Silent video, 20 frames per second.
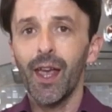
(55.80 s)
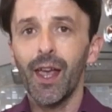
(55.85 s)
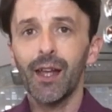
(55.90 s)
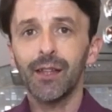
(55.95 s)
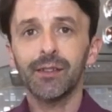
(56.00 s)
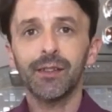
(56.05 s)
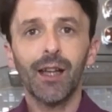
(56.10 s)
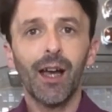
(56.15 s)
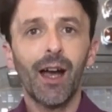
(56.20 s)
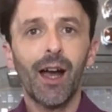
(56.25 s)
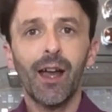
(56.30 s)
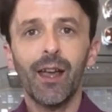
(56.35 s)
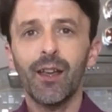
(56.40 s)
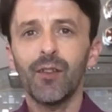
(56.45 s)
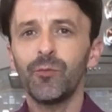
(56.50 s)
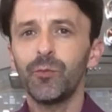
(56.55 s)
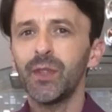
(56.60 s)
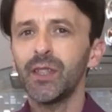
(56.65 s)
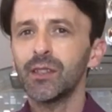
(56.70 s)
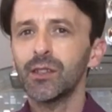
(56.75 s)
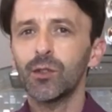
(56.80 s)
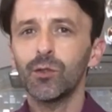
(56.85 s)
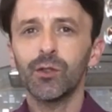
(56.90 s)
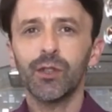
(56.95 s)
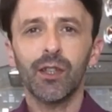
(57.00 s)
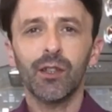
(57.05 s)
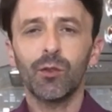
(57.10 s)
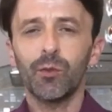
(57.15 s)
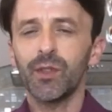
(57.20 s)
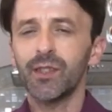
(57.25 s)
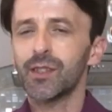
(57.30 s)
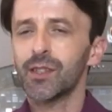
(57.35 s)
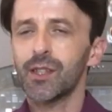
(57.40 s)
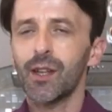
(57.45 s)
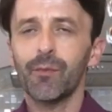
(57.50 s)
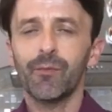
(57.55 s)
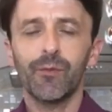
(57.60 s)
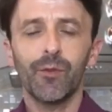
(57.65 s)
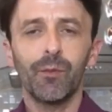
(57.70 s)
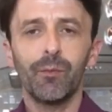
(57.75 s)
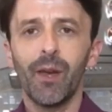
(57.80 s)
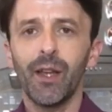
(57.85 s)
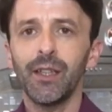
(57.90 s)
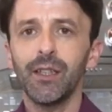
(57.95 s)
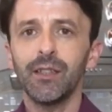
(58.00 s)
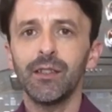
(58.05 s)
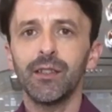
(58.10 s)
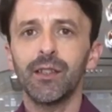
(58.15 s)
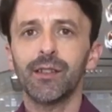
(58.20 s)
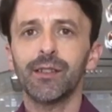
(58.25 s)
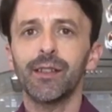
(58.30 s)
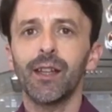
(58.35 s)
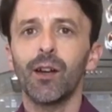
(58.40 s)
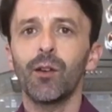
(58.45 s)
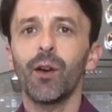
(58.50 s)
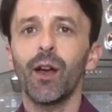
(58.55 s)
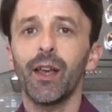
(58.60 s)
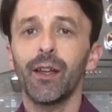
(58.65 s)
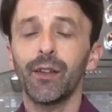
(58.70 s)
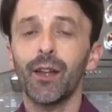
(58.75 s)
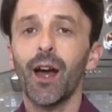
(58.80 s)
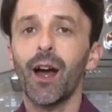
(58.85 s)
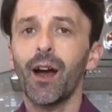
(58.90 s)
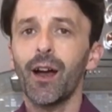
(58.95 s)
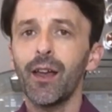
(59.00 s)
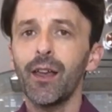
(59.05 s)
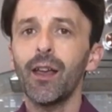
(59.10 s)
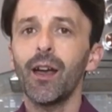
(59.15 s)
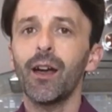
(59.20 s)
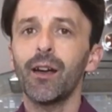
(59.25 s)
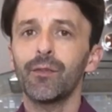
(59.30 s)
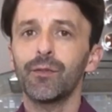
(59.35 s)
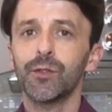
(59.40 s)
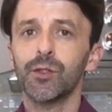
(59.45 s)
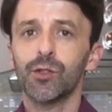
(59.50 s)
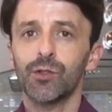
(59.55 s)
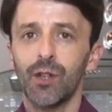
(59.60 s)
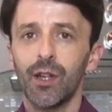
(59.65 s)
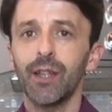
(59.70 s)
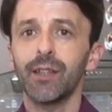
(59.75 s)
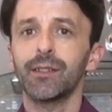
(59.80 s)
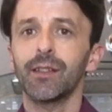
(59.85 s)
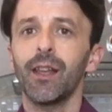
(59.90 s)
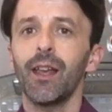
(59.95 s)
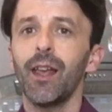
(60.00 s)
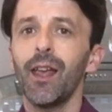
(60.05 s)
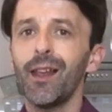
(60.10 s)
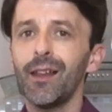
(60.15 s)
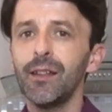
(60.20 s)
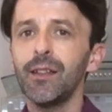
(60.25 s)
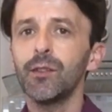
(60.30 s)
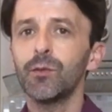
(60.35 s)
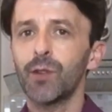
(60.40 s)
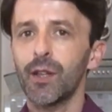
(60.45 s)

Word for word: And I have been cooking Quince Jam for many years now, and I have tried any